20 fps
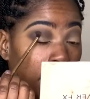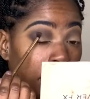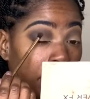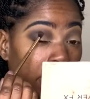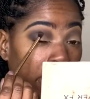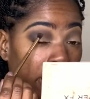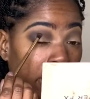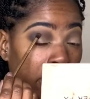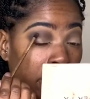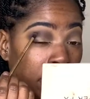
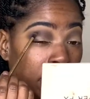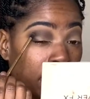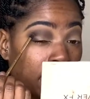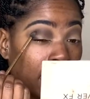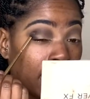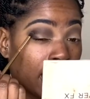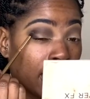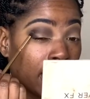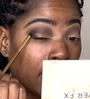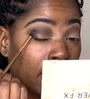Benny
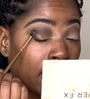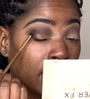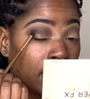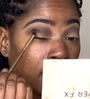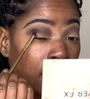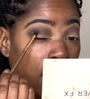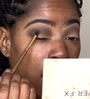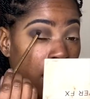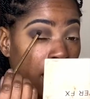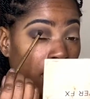shade
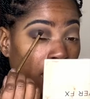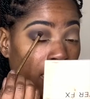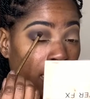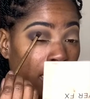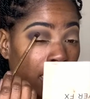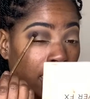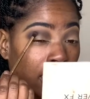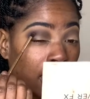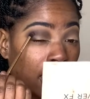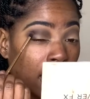kind of
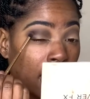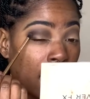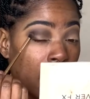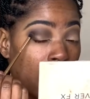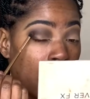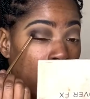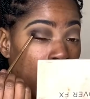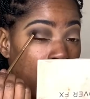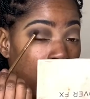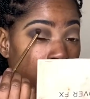like
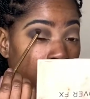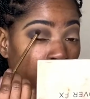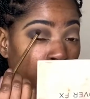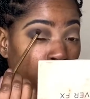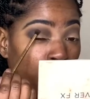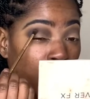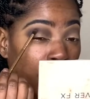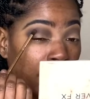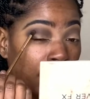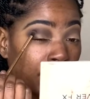
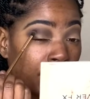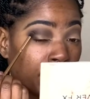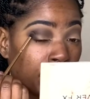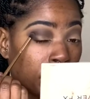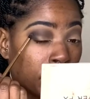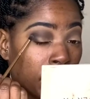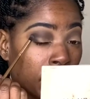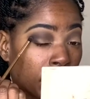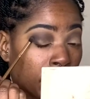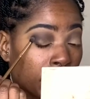halfway into
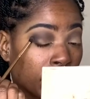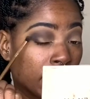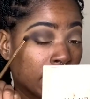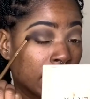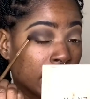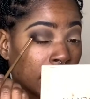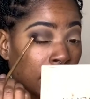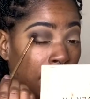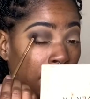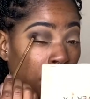my
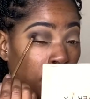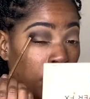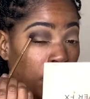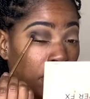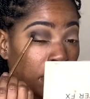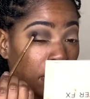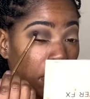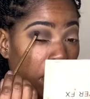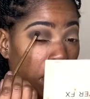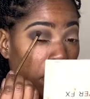crease. I don't
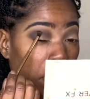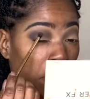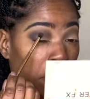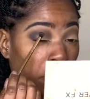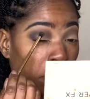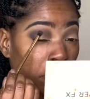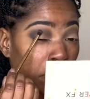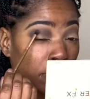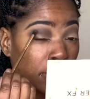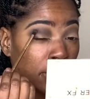want the whole
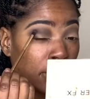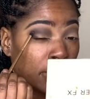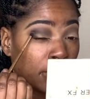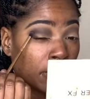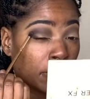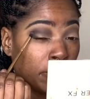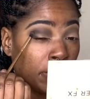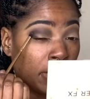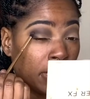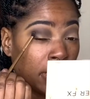crease
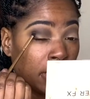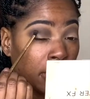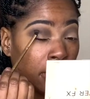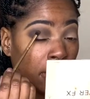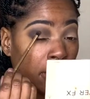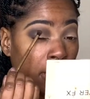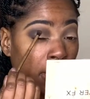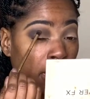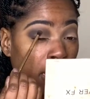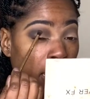to be
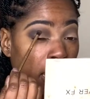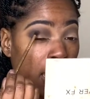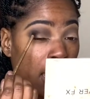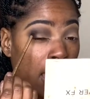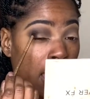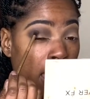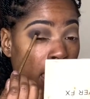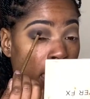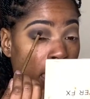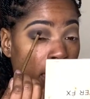
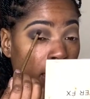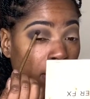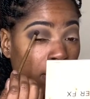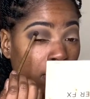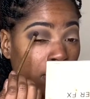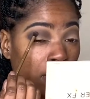as